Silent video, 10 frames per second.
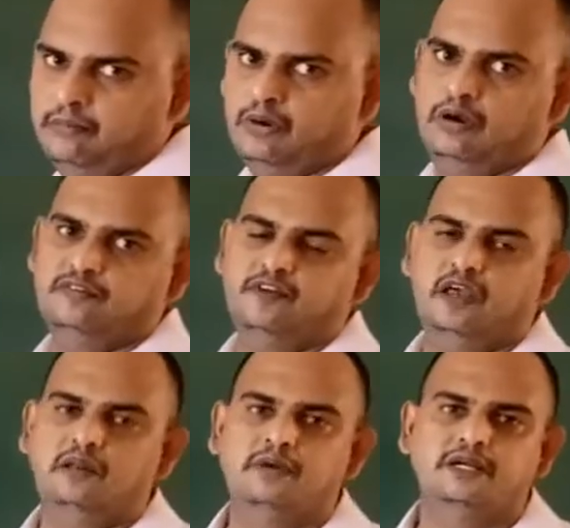Number of
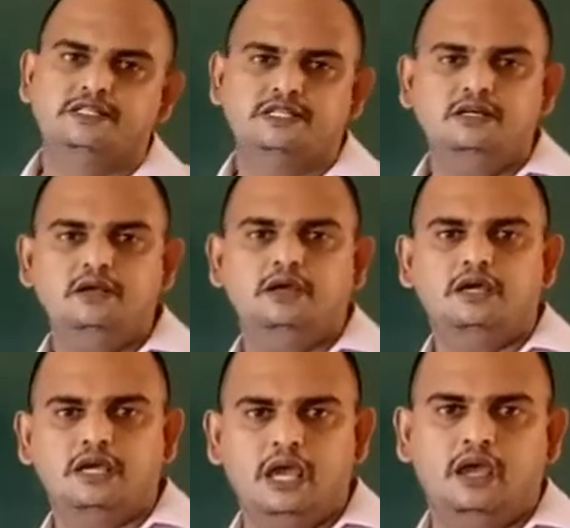elements
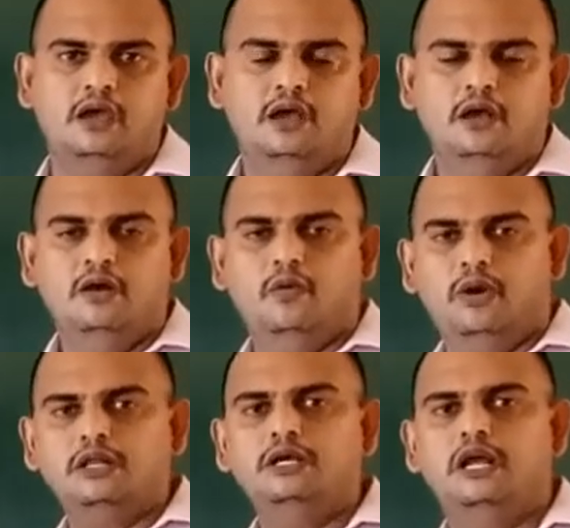in A.
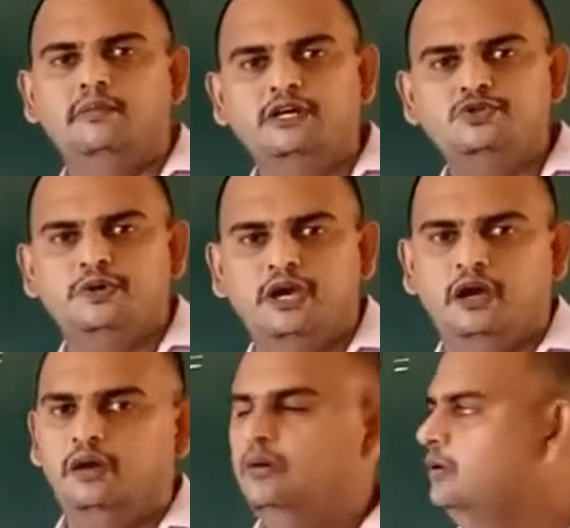What are the elements we
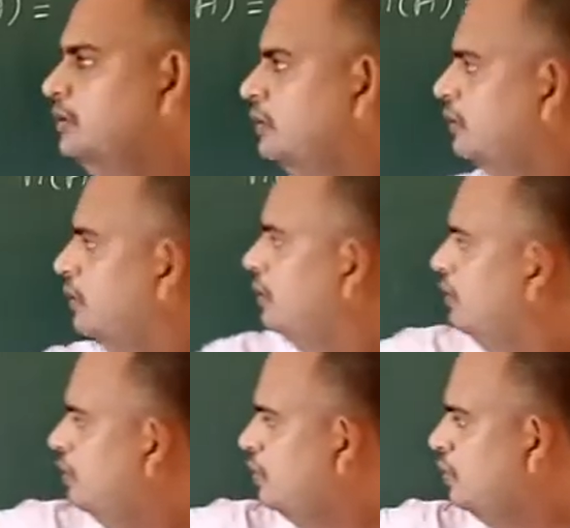have?
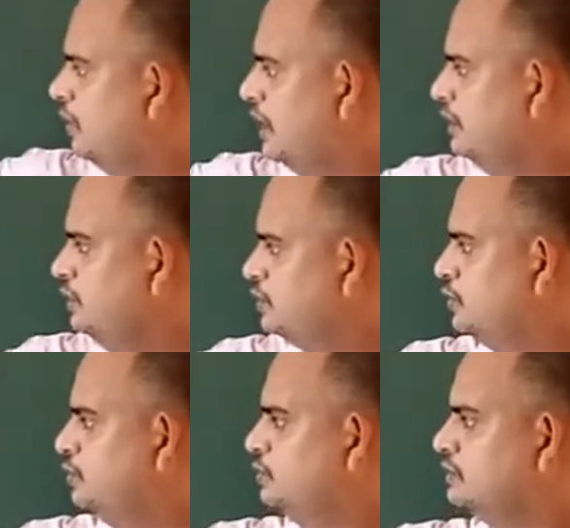1,
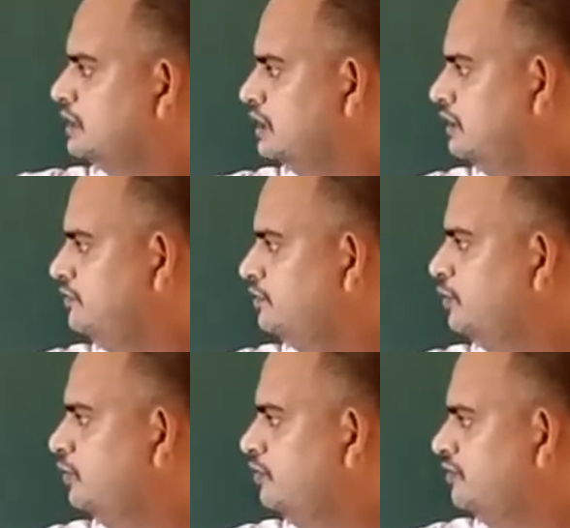2, 3,
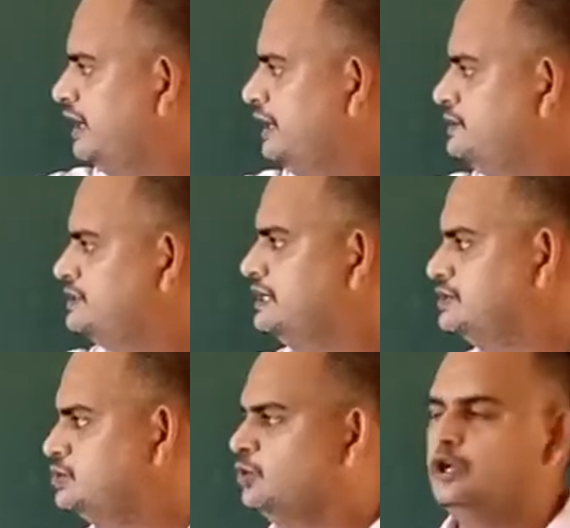4, 5,
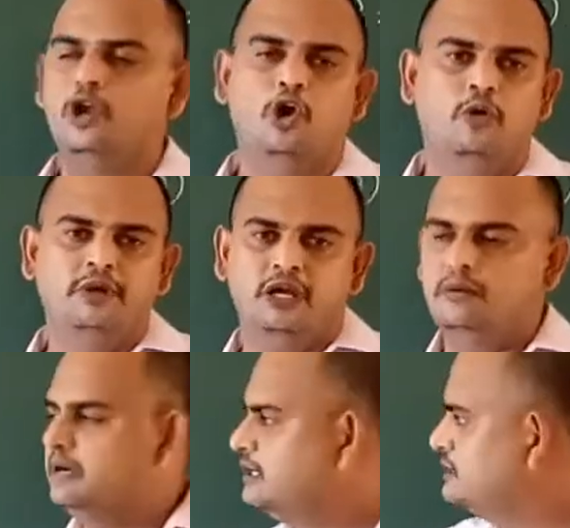6. Total how many
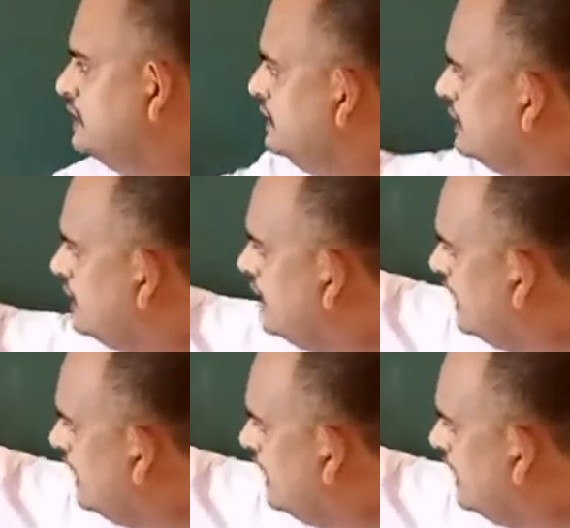elements? A.